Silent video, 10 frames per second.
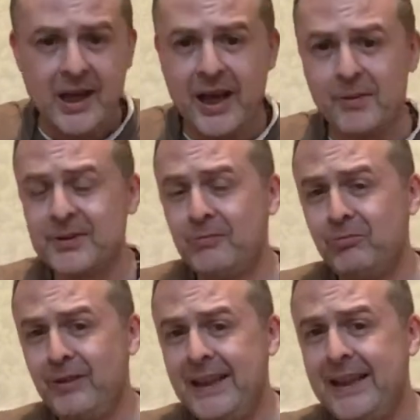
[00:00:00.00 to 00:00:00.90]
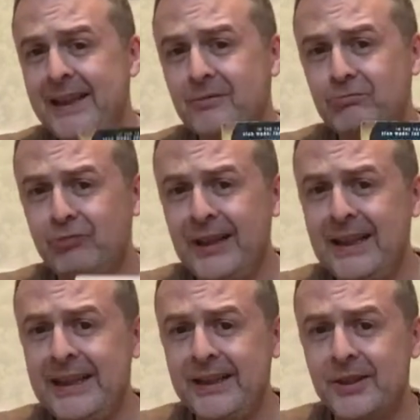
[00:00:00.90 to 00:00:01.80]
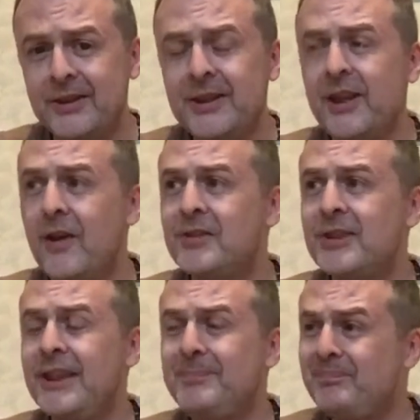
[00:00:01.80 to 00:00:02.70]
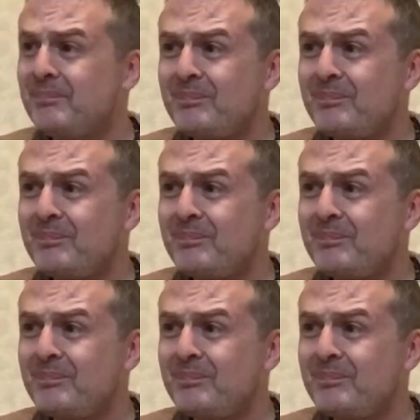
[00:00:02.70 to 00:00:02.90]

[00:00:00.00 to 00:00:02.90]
It was really, really good. And obviously,